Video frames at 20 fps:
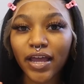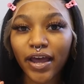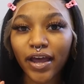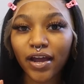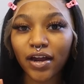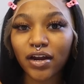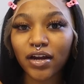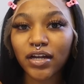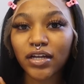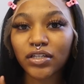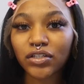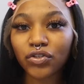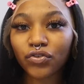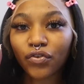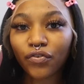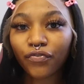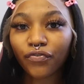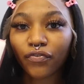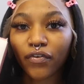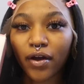hair is
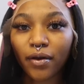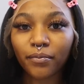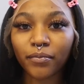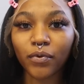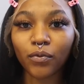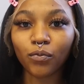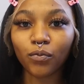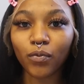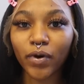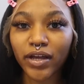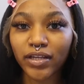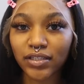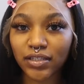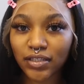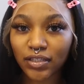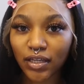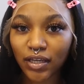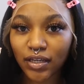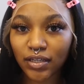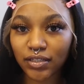from
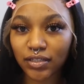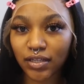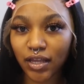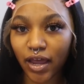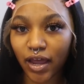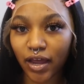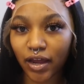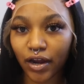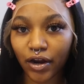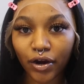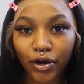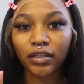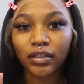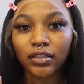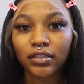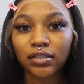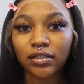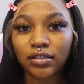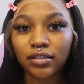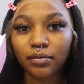West Kiss Hair.
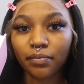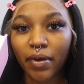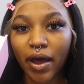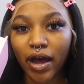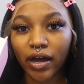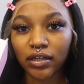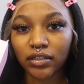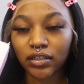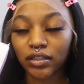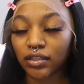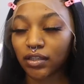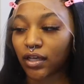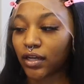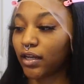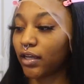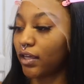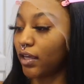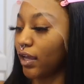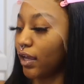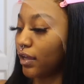This is the packaging that
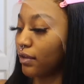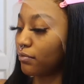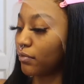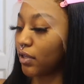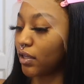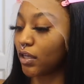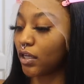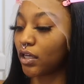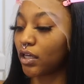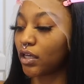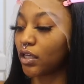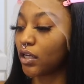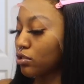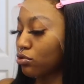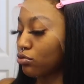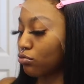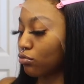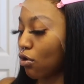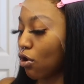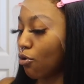it came in.
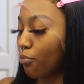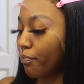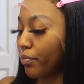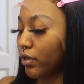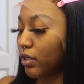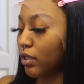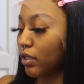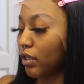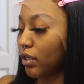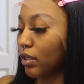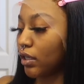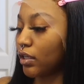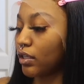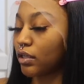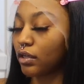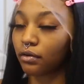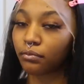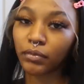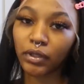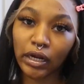To open
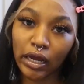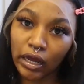it, I mean,